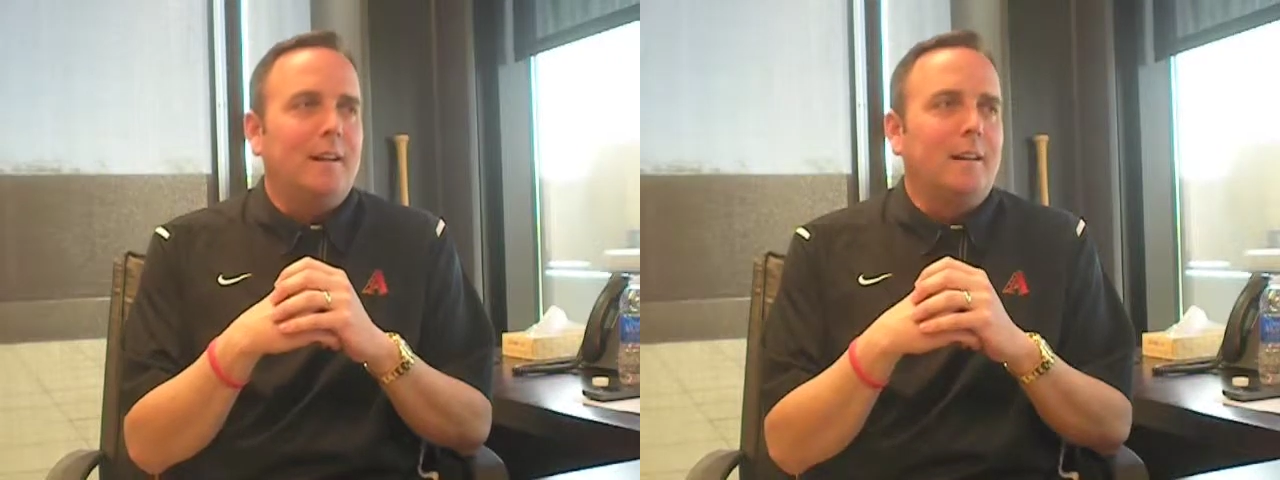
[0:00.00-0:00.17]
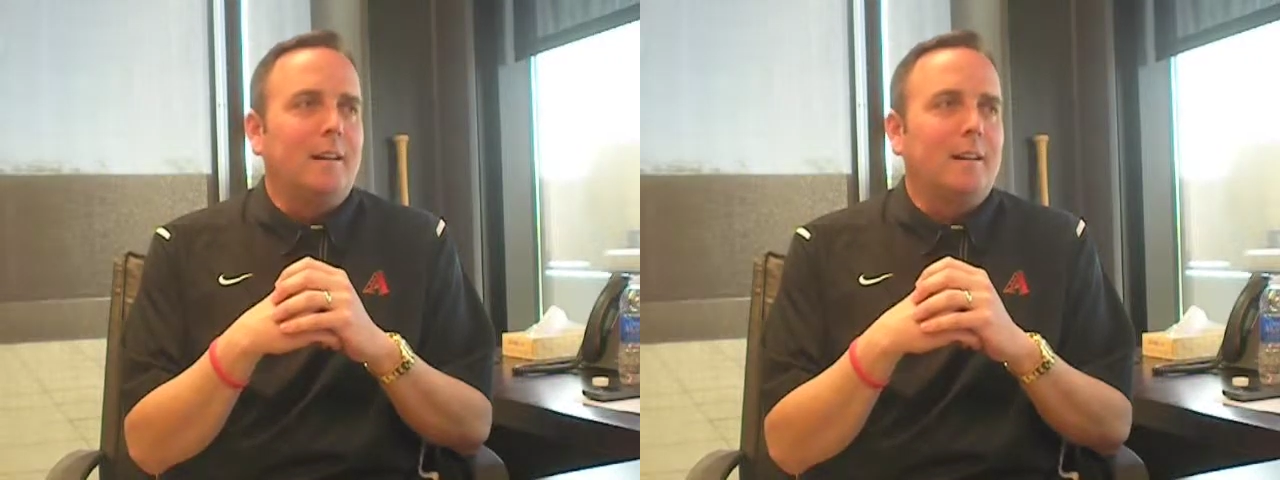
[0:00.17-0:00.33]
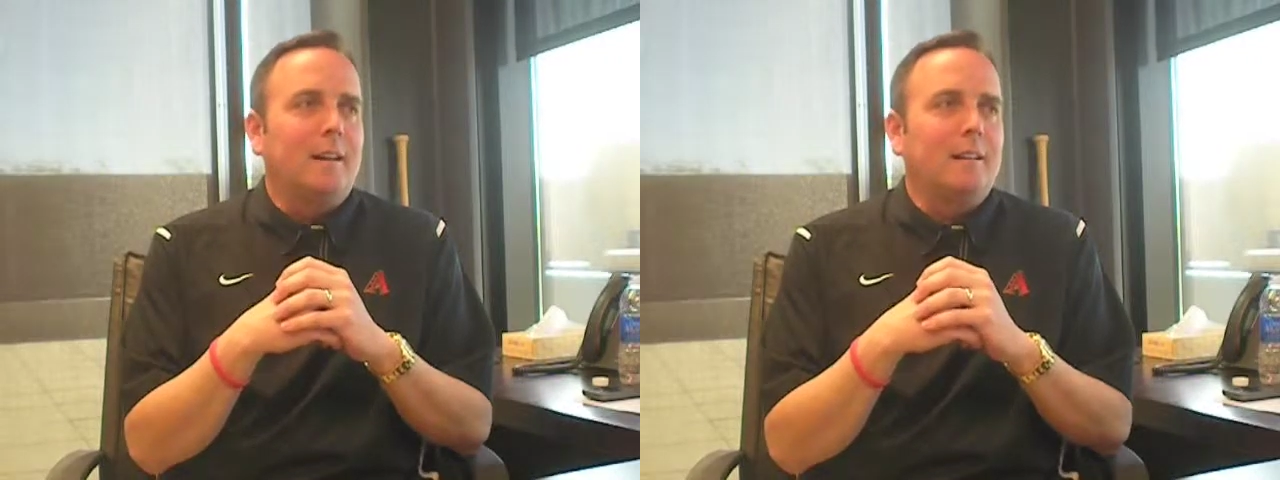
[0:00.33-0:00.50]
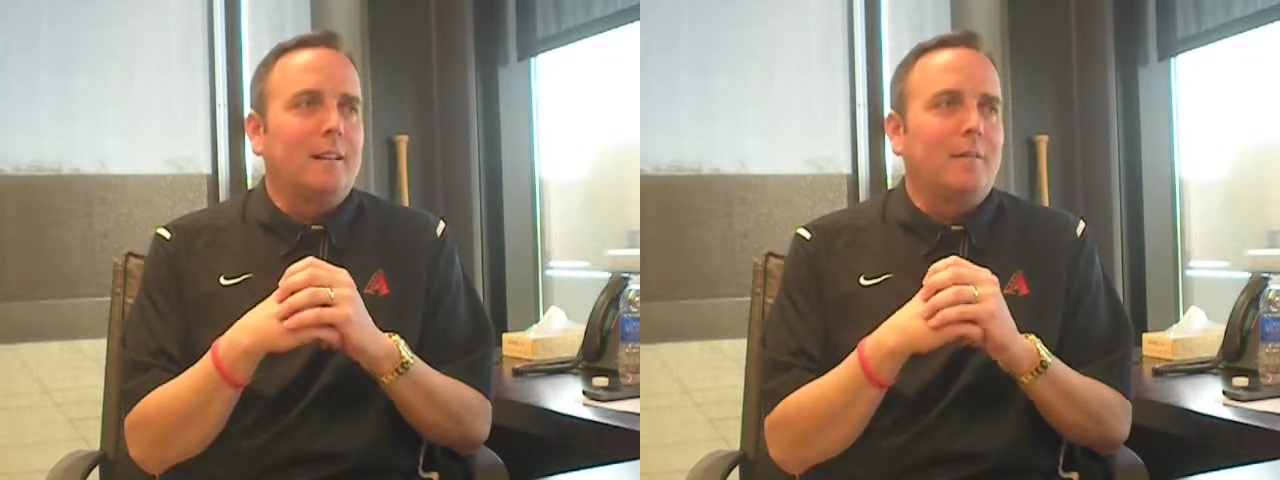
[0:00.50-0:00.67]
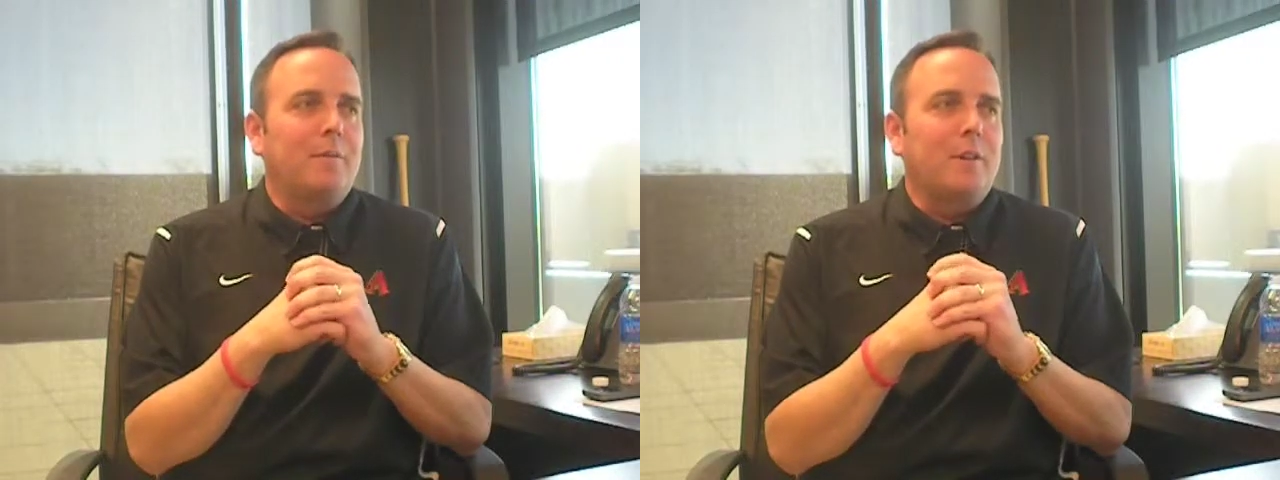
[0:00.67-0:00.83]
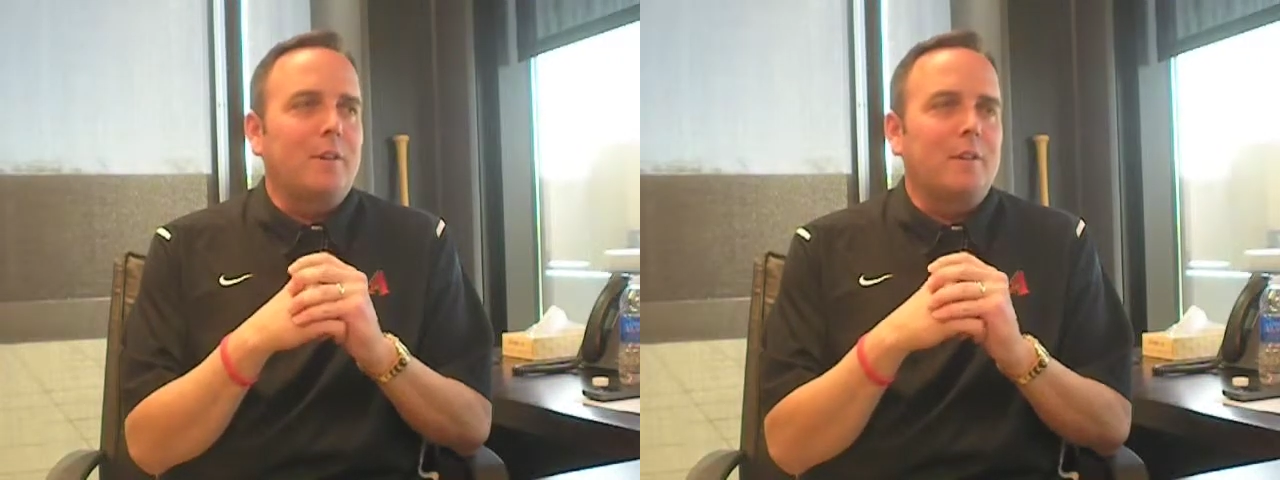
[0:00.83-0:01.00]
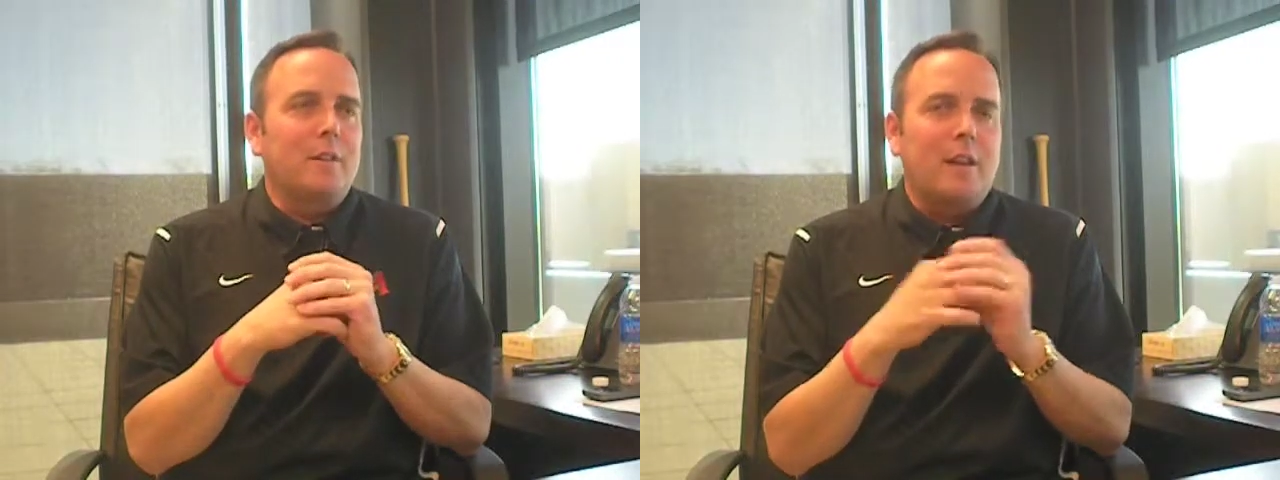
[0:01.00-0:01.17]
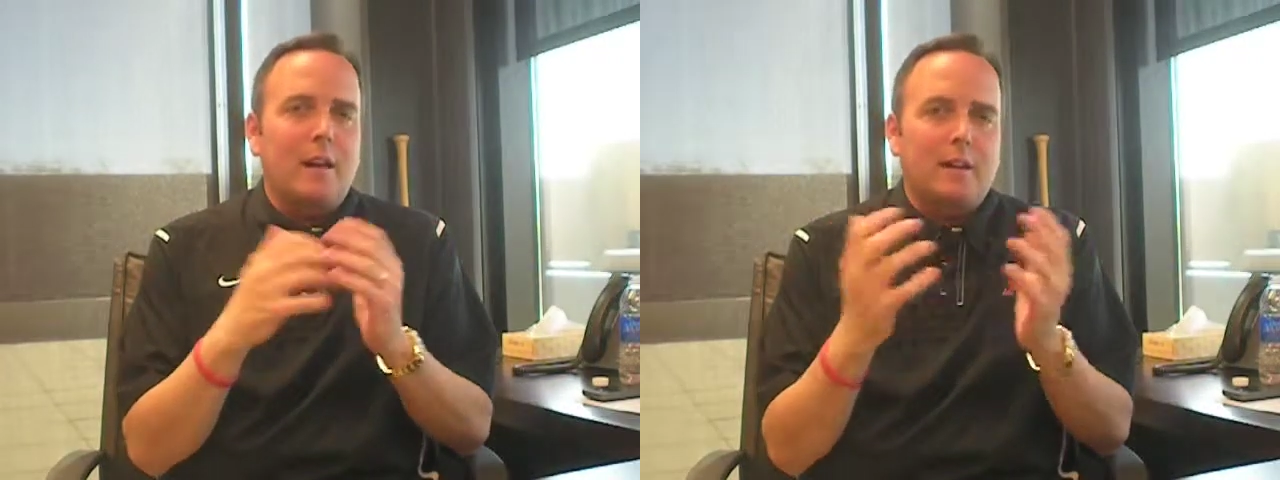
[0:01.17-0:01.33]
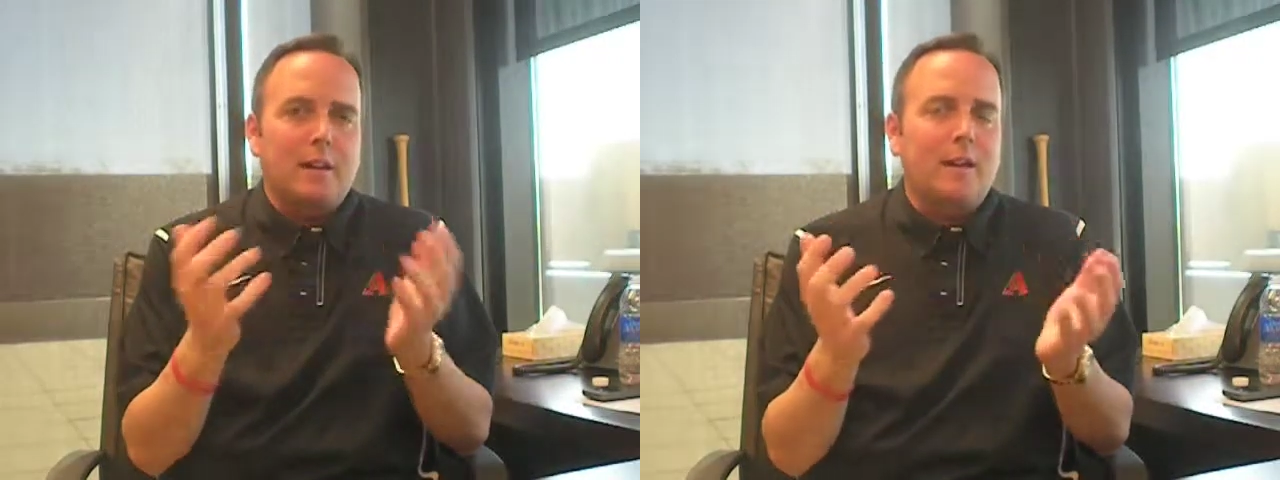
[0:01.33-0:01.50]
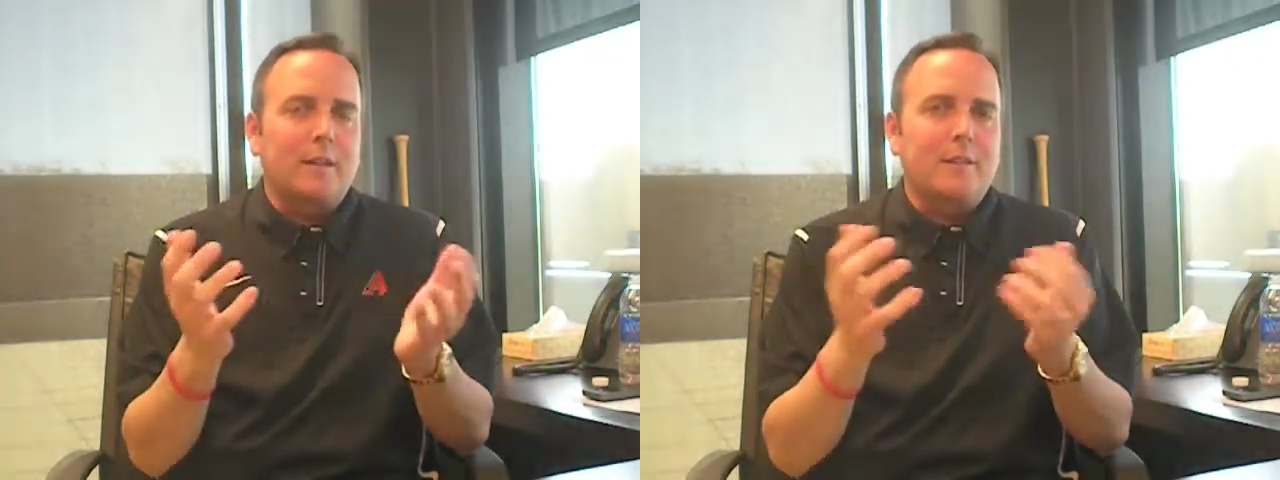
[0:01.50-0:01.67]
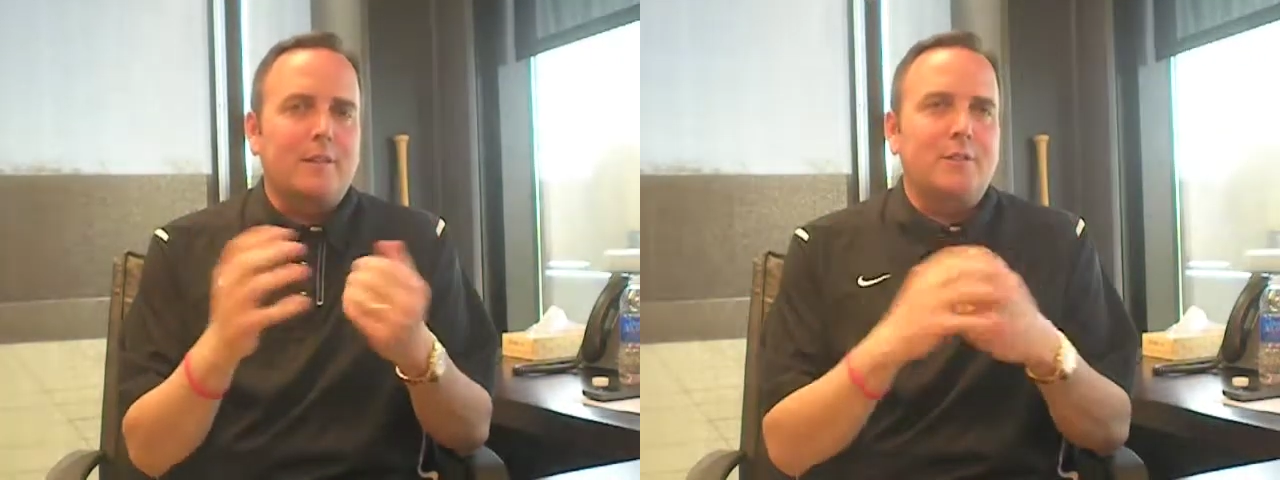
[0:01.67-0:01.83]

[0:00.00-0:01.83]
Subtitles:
I love their athletics.